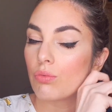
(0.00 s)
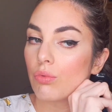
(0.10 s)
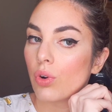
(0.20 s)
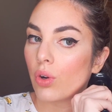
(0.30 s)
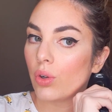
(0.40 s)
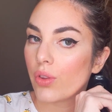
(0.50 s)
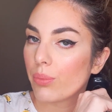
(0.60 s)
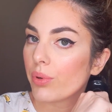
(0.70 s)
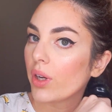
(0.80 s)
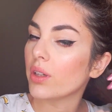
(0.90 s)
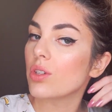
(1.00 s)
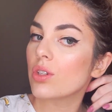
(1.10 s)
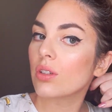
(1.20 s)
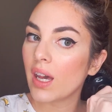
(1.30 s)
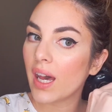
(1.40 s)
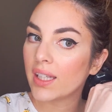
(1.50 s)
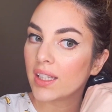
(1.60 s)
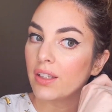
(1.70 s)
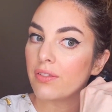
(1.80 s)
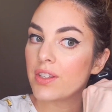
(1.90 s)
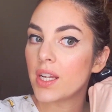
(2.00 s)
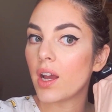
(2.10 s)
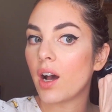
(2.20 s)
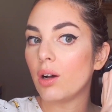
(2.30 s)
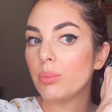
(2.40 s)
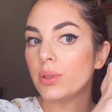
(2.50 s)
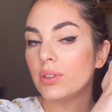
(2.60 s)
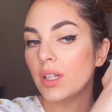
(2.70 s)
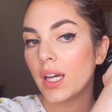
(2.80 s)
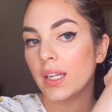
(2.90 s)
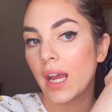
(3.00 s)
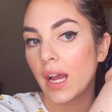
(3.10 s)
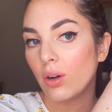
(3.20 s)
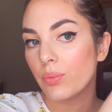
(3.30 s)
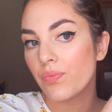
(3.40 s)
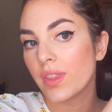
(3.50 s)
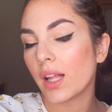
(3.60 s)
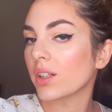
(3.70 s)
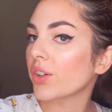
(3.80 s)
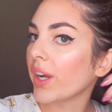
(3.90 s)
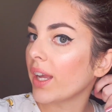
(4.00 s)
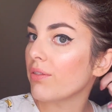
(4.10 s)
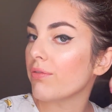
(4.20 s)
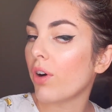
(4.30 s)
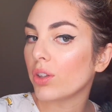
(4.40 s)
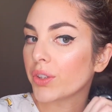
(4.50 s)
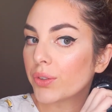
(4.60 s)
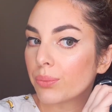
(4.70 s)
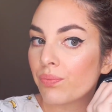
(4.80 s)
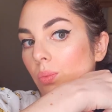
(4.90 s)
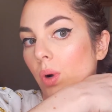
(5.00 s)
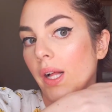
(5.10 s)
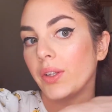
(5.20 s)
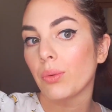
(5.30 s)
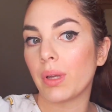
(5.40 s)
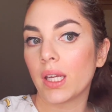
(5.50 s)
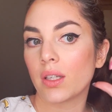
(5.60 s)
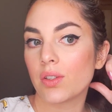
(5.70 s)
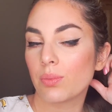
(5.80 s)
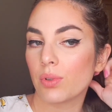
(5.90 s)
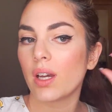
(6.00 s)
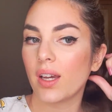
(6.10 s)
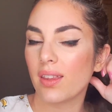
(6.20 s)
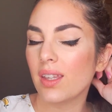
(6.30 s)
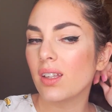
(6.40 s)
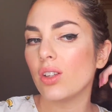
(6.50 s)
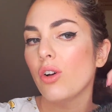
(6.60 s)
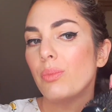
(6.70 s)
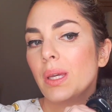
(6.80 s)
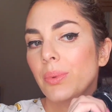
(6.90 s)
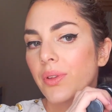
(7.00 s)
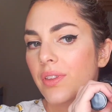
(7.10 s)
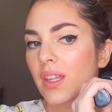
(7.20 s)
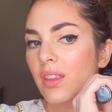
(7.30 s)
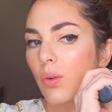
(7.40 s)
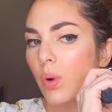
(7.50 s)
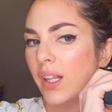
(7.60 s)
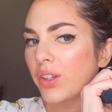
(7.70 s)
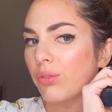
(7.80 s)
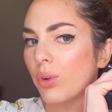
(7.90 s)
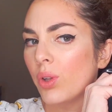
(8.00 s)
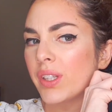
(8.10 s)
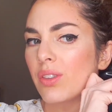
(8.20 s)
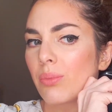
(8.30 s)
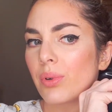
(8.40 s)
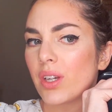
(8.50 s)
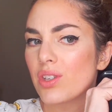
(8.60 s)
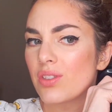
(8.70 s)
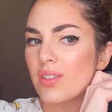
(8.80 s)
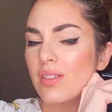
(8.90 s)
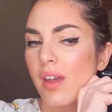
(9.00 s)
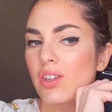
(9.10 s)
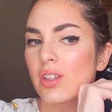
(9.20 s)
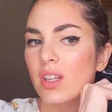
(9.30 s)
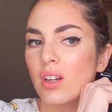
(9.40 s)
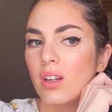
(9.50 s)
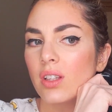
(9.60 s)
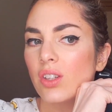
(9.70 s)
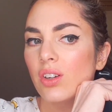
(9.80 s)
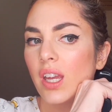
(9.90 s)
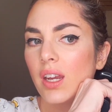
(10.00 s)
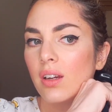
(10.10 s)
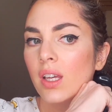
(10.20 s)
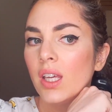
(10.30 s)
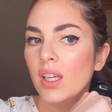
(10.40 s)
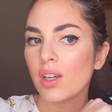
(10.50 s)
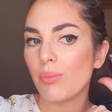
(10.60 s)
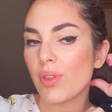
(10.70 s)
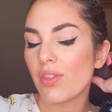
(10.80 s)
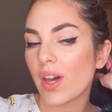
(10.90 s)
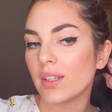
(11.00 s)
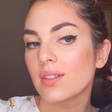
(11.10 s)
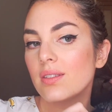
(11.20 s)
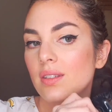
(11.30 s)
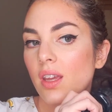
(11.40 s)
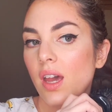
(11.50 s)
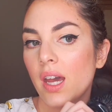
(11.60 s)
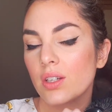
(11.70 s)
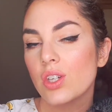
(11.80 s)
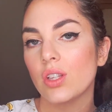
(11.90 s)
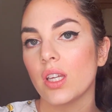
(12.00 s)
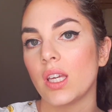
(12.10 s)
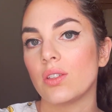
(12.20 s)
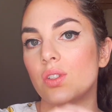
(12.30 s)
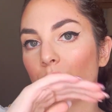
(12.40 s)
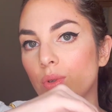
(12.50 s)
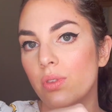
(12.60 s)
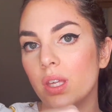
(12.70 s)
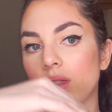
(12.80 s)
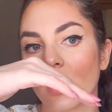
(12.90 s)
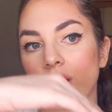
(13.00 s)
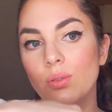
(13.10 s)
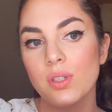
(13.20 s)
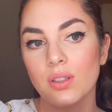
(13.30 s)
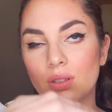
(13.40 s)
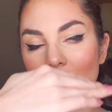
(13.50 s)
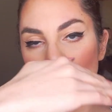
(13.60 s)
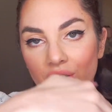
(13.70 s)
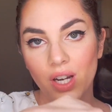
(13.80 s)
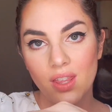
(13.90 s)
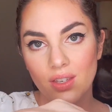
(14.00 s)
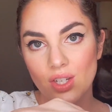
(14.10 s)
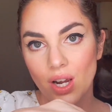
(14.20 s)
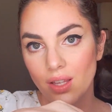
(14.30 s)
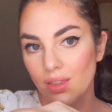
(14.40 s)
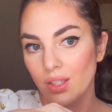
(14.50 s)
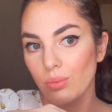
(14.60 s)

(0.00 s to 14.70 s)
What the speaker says: roll the brush and lift it up and out. That'll create volume while you're making it smooth. I think a lot of people think that while you're rolling the brush, this is actually curling your hair, but that's actually smoothing the cuticle to create the shine that you